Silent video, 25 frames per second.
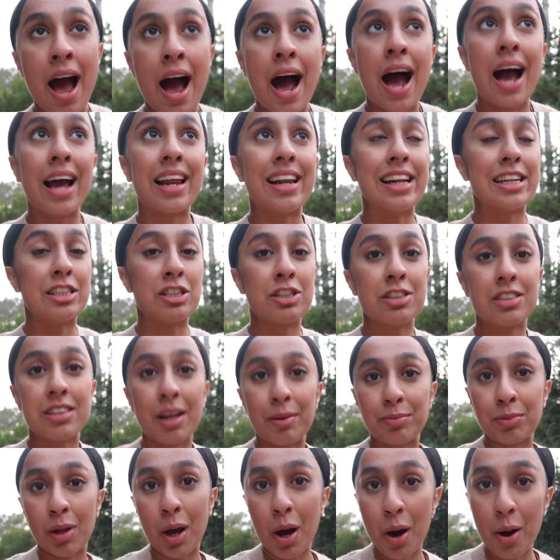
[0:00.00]
I literally
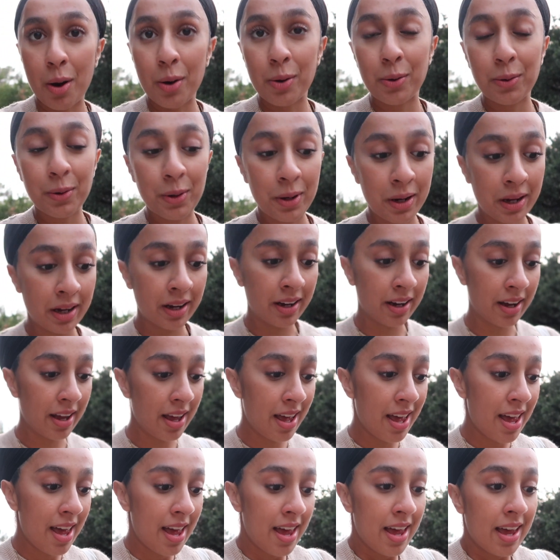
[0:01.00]
slept the whole
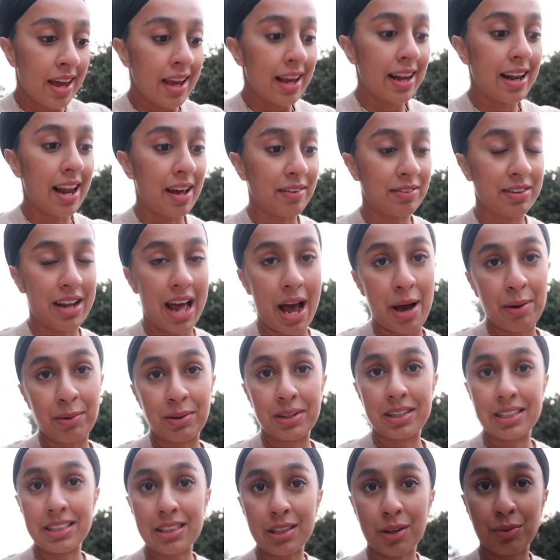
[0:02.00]
11
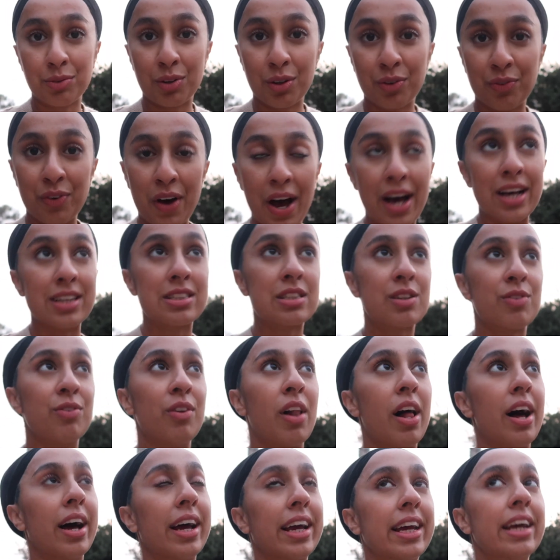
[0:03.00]
hours of the first
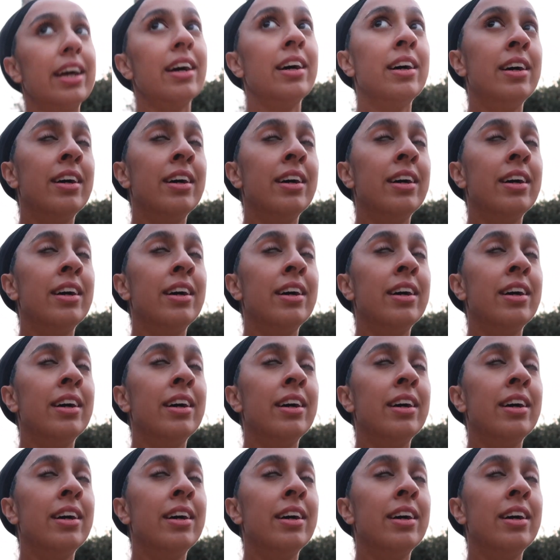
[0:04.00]
flight